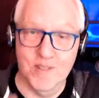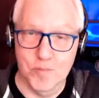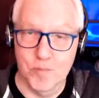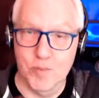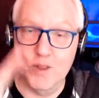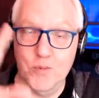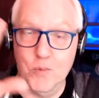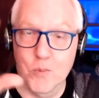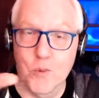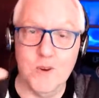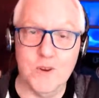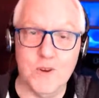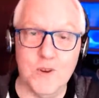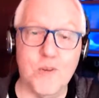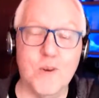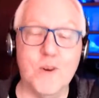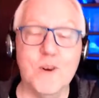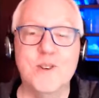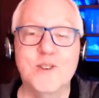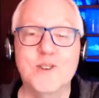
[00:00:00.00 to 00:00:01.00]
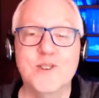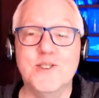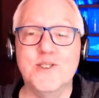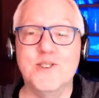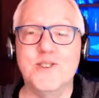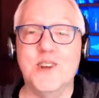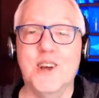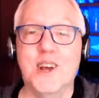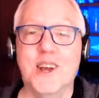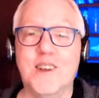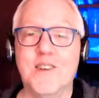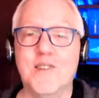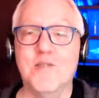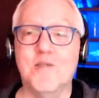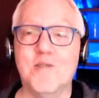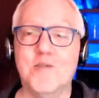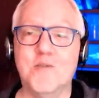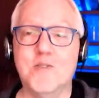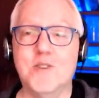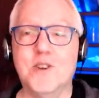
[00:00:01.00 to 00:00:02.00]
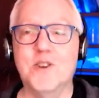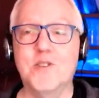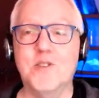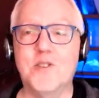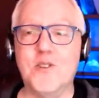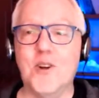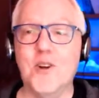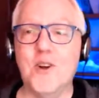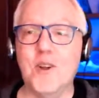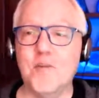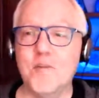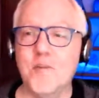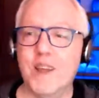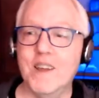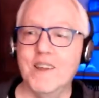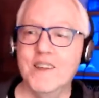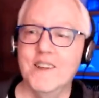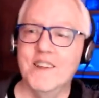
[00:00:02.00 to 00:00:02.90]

but the word cruise is kind of concerning me.